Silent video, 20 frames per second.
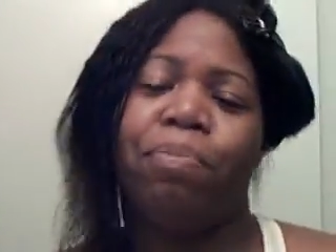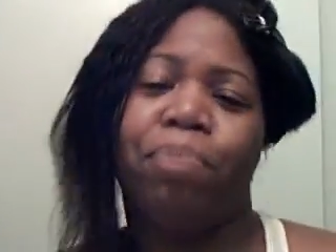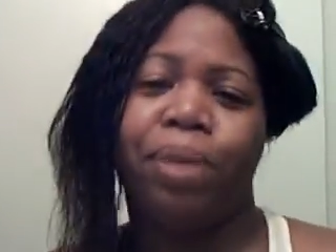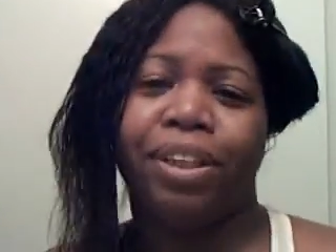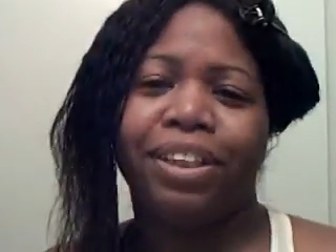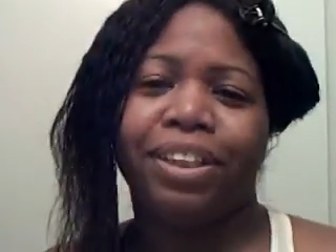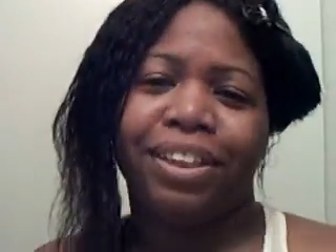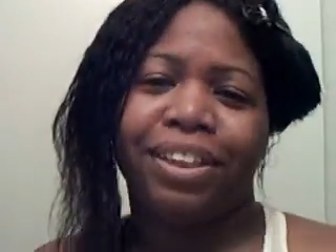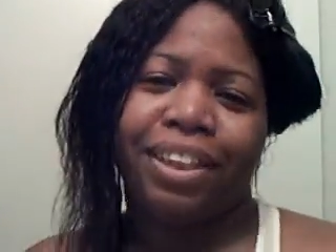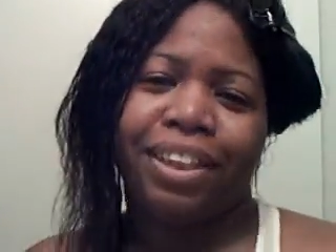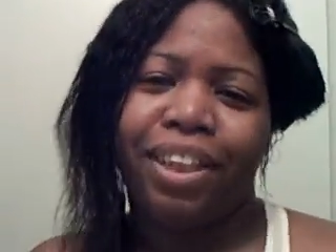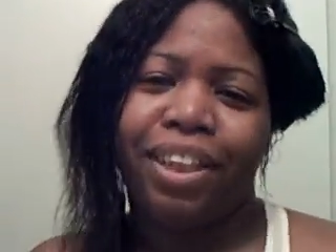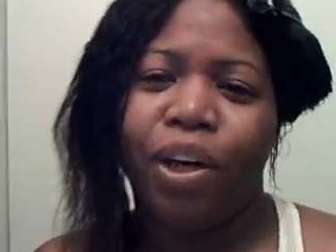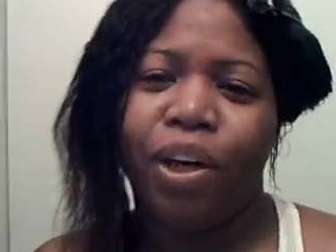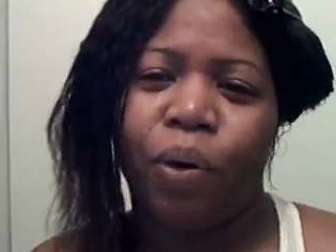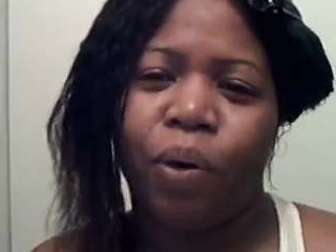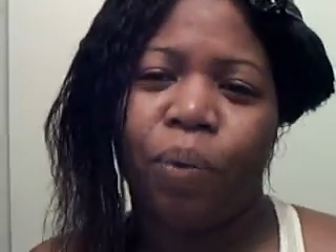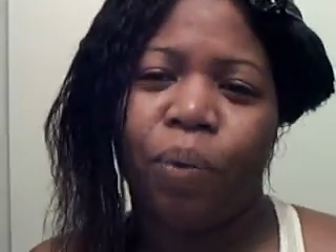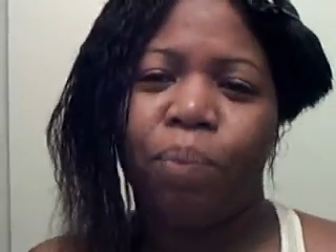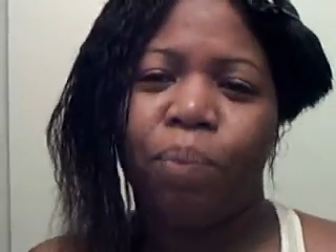Or I might even
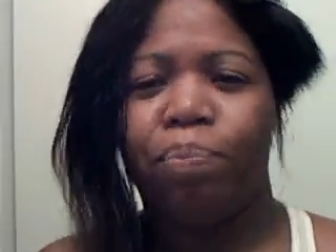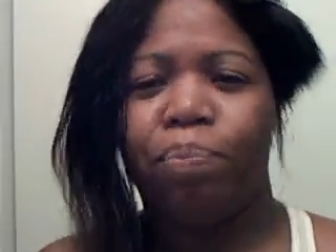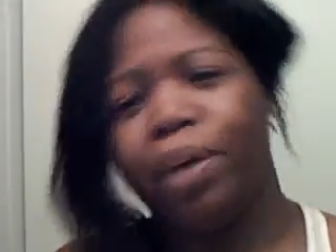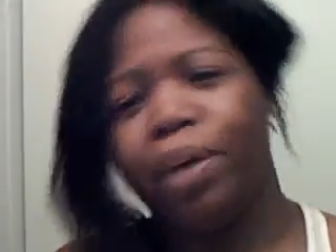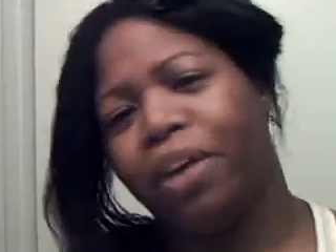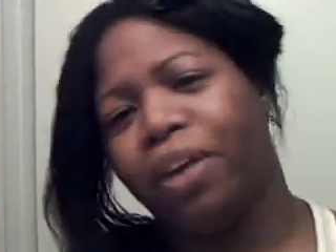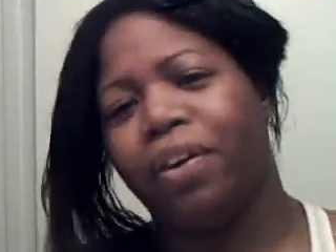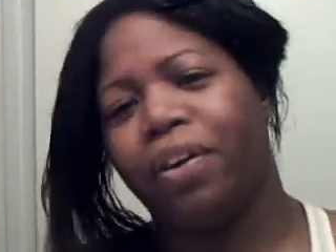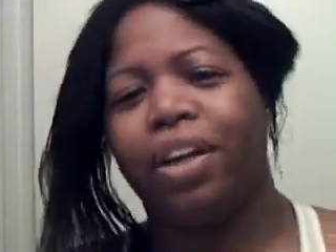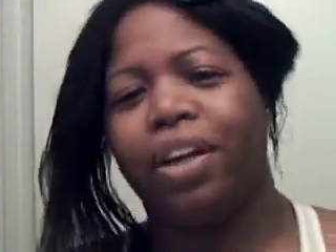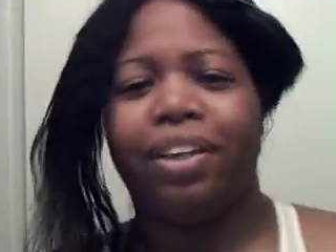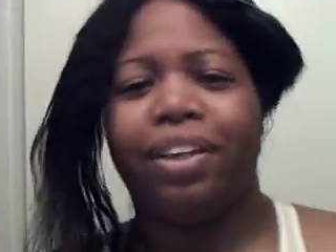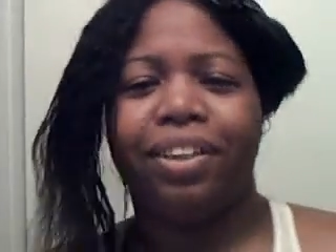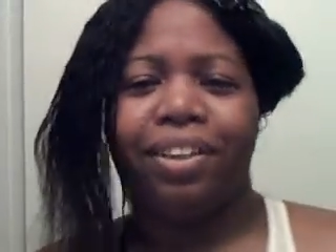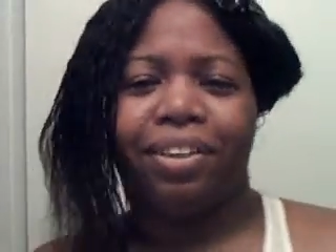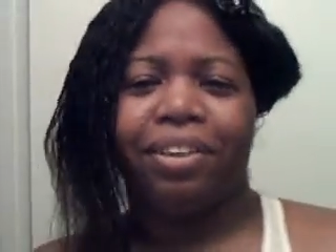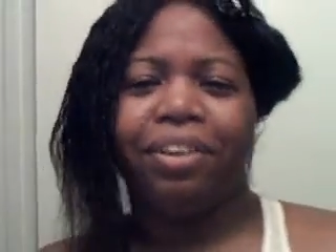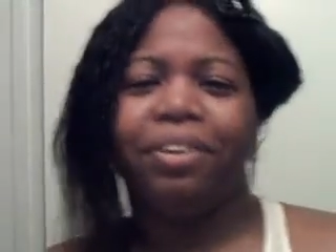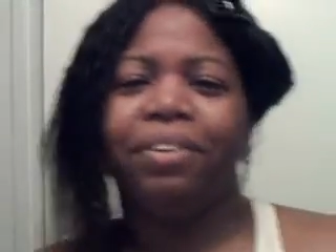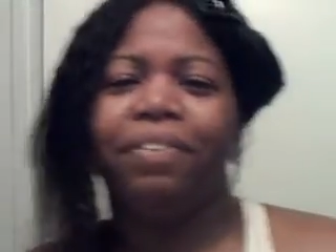put CO,
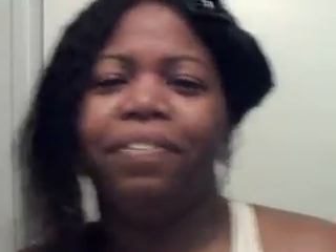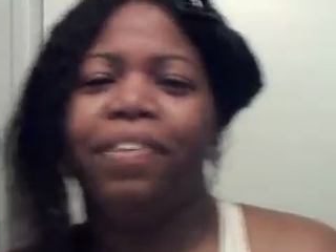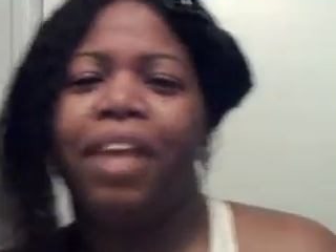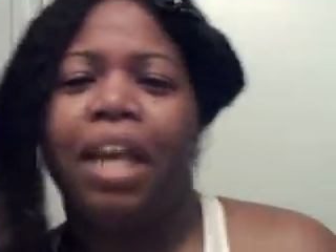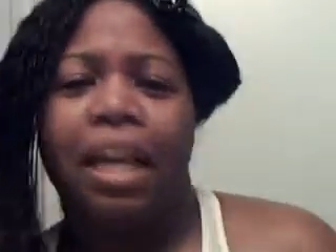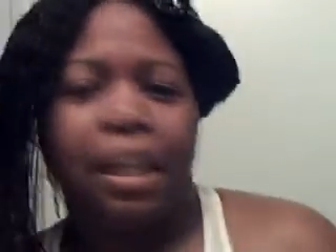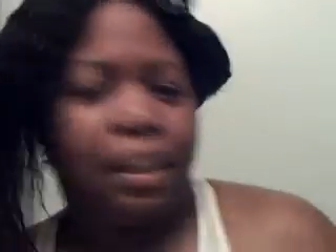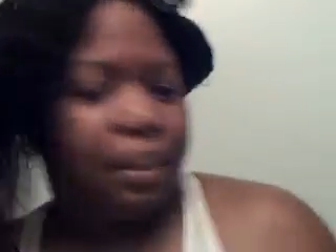period.